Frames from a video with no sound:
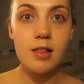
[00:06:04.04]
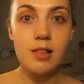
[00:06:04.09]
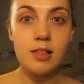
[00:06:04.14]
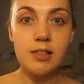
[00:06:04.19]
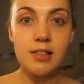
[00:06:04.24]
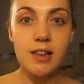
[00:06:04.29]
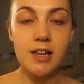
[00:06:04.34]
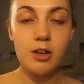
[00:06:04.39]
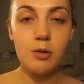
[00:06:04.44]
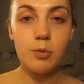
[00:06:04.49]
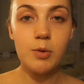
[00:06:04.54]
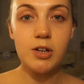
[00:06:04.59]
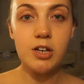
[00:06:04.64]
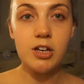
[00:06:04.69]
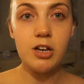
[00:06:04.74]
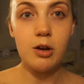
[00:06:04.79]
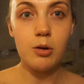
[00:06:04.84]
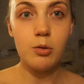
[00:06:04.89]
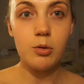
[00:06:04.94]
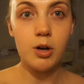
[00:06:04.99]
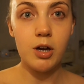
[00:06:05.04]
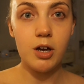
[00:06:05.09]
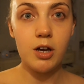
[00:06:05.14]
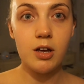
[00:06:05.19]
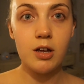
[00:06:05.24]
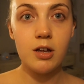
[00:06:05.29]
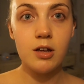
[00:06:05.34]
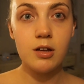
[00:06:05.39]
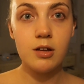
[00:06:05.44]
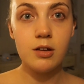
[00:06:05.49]
liquid
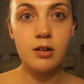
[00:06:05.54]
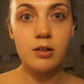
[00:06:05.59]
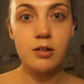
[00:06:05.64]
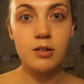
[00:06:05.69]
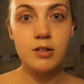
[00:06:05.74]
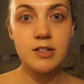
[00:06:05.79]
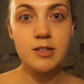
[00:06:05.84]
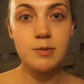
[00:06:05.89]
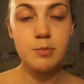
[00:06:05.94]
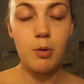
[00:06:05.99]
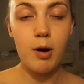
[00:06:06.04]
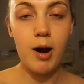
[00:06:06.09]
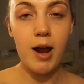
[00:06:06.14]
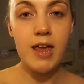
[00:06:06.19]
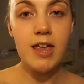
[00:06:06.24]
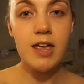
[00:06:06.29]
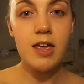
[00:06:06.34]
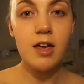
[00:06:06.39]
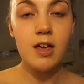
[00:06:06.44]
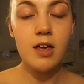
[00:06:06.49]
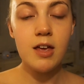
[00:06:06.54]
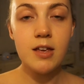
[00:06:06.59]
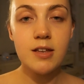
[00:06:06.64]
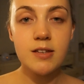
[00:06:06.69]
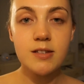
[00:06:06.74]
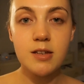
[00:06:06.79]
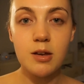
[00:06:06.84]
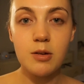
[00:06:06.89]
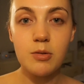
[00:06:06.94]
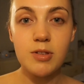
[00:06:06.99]
yoga spray.
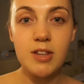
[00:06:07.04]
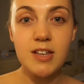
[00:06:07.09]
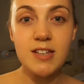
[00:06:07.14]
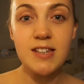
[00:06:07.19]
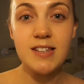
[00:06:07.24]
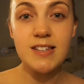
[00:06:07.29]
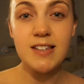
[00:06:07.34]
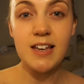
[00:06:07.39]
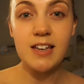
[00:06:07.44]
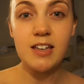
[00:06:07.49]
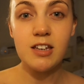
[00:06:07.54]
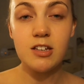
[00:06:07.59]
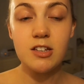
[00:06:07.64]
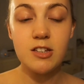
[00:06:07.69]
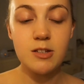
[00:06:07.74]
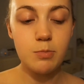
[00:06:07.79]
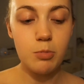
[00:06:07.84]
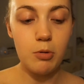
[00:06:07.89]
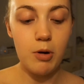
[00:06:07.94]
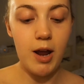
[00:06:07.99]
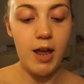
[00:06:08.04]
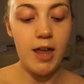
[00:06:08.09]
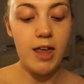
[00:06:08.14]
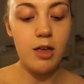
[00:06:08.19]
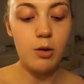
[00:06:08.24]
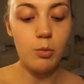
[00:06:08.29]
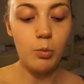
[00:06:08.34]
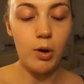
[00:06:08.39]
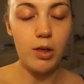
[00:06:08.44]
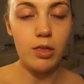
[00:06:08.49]
So this is like a
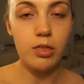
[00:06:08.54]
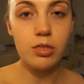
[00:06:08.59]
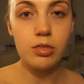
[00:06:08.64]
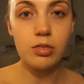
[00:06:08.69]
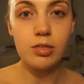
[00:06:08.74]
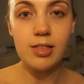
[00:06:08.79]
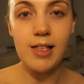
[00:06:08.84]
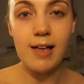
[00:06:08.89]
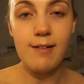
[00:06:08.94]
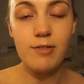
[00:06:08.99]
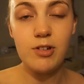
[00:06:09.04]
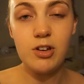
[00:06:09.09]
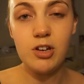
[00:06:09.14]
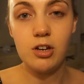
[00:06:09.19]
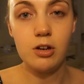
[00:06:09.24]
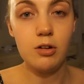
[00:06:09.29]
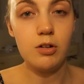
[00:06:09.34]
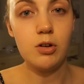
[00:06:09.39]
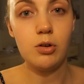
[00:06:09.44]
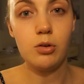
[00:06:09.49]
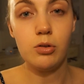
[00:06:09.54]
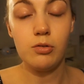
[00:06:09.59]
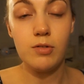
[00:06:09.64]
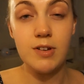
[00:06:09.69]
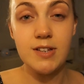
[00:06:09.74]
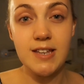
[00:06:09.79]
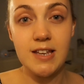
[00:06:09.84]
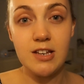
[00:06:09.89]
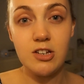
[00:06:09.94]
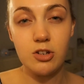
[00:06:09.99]
spray with lavender and other
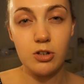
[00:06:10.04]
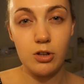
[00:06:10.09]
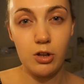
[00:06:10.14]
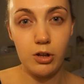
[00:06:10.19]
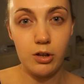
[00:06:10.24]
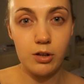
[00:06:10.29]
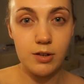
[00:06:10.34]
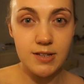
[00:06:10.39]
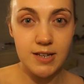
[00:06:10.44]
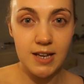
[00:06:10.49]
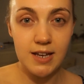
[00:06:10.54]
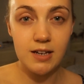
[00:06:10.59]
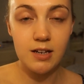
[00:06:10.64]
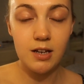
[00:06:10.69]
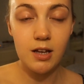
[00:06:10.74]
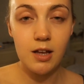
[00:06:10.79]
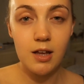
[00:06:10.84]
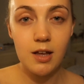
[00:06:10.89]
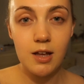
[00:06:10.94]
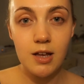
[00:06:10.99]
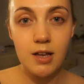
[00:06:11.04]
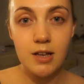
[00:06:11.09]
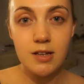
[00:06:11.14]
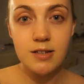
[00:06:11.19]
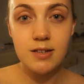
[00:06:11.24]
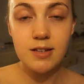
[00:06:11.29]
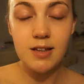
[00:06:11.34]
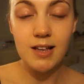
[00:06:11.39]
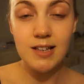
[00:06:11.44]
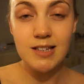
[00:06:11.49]
essential oils in.
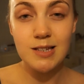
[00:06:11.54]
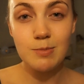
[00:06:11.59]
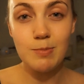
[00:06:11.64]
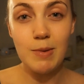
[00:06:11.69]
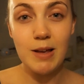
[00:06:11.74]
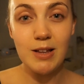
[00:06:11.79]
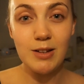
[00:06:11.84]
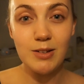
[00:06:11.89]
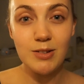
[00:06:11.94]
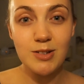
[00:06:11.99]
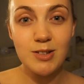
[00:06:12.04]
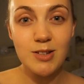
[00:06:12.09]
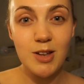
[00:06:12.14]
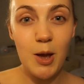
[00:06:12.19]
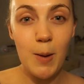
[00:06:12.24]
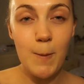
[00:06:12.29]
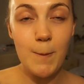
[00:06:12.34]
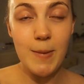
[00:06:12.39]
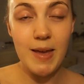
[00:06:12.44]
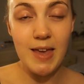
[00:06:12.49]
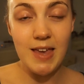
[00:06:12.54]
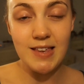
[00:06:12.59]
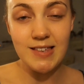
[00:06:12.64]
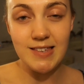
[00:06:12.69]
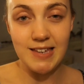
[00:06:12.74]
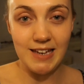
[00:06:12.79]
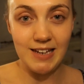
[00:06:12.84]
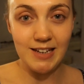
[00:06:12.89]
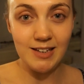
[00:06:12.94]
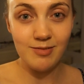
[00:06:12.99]
So that smells
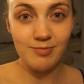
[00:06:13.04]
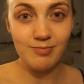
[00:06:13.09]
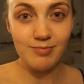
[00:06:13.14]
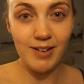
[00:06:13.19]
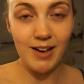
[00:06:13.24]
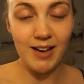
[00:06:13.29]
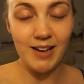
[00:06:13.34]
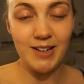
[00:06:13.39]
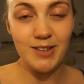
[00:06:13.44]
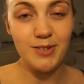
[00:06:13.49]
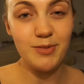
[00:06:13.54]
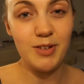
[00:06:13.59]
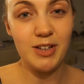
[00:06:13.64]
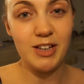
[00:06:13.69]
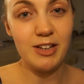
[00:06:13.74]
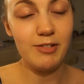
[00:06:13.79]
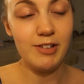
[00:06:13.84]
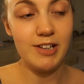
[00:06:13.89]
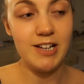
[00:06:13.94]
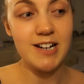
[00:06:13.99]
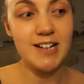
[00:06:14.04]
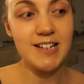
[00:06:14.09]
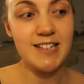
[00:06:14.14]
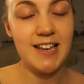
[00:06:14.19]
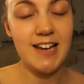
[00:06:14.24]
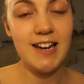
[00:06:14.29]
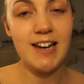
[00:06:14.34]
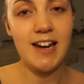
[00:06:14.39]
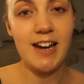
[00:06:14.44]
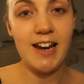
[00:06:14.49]
amazing and is really
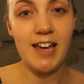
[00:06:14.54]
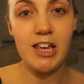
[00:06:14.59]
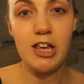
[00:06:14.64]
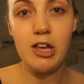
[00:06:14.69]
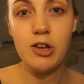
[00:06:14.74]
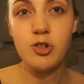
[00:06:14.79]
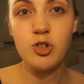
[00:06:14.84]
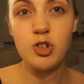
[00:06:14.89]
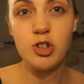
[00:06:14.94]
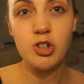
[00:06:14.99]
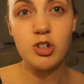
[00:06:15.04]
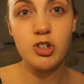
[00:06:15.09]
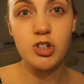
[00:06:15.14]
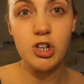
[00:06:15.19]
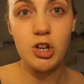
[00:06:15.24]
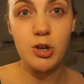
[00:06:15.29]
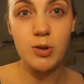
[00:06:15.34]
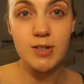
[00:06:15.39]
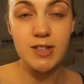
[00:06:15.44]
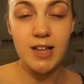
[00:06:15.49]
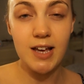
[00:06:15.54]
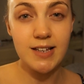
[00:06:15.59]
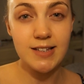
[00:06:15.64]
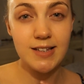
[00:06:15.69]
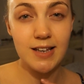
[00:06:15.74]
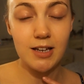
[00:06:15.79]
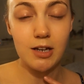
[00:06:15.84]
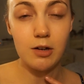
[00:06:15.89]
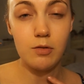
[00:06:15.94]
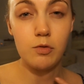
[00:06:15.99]
relaxing. And I usually just use that
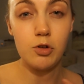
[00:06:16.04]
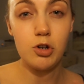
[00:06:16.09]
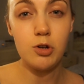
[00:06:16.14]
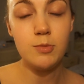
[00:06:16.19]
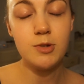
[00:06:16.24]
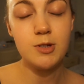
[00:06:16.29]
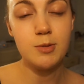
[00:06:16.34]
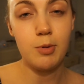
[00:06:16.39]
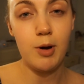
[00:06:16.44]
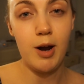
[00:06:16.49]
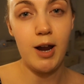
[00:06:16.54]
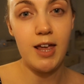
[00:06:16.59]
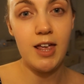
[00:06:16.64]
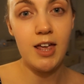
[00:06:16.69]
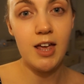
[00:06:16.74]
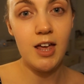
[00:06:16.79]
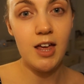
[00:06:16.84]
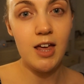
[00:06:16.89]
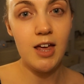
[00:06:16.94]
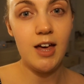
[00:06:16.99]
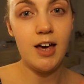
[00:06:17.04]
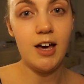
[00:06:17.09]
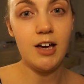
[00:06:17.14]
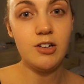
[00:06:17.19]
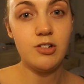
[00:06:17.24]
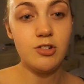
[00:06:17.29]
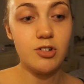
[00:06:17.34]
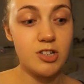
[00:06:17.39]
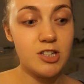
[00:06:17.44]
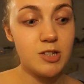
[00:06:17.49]
as like a room spray
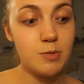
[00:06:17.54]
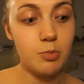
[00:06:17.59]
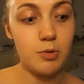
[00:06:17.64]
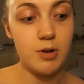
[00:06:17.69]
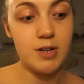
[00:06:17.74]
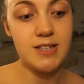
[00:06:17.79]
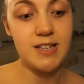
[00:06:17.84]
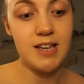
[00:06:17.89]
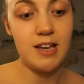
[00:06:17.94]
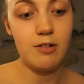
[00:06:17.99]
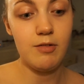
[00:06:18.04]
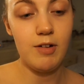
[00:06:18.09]
and just spritz it